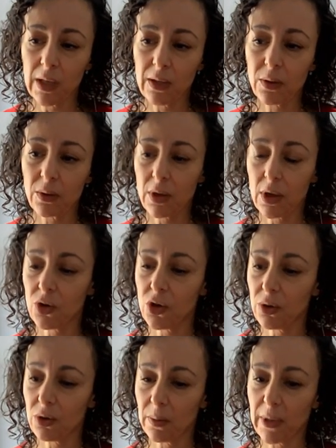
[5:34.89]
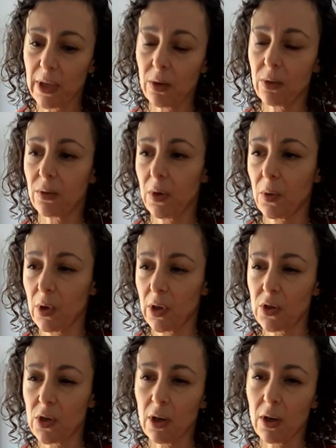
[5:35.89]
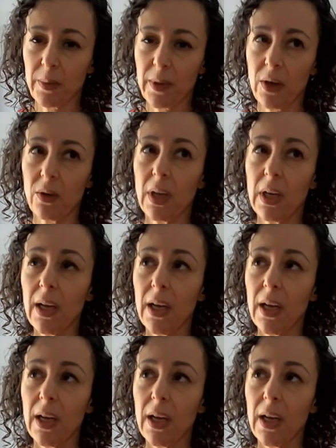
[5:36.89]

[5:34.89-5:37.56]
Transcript: That they're not sure about or they want to talk about.